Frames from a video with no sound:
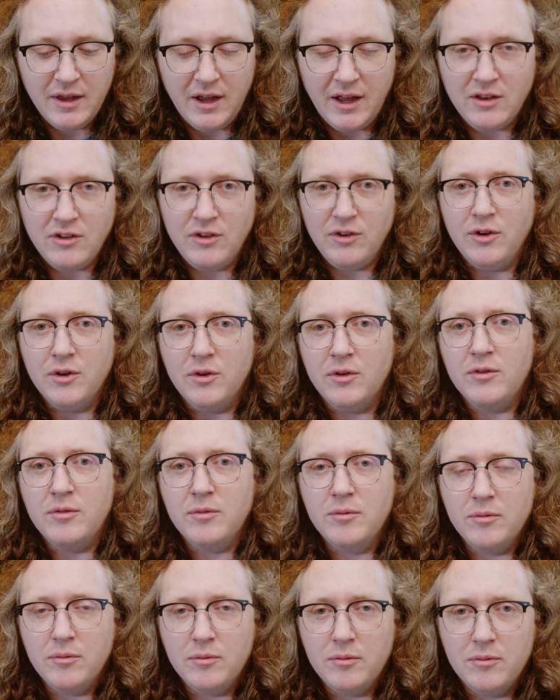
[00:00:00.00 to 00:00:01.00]
And you could
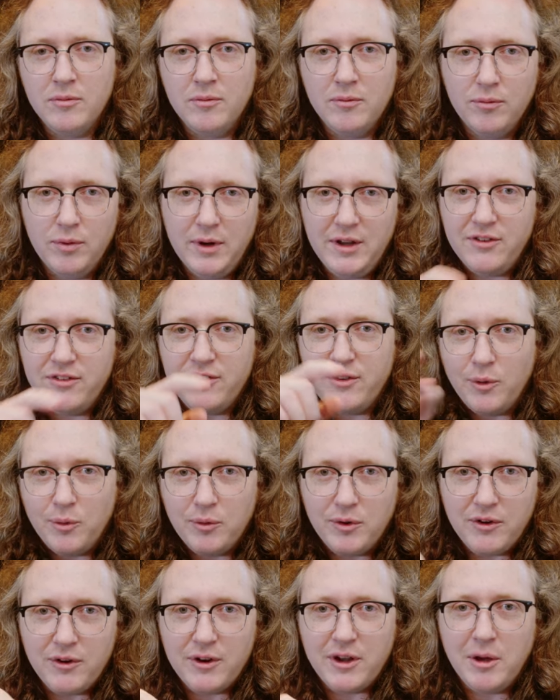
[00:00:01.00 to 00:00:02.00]

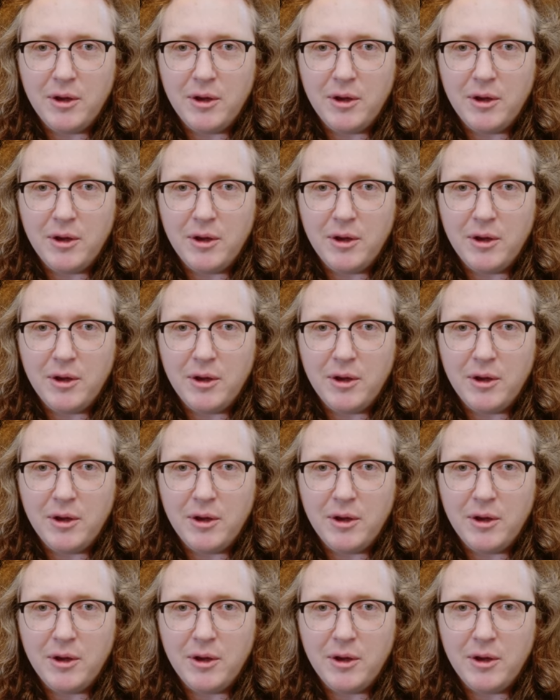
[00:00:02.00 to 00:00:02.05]
resolder a